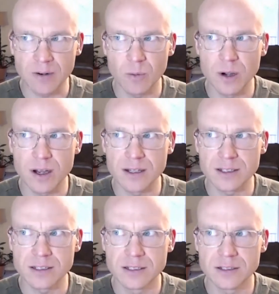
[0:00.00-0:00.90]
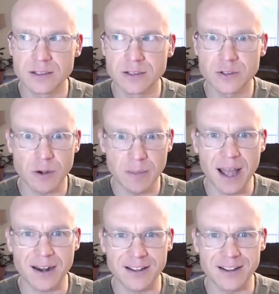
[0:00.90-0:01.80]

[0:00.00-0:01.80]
was traumatic.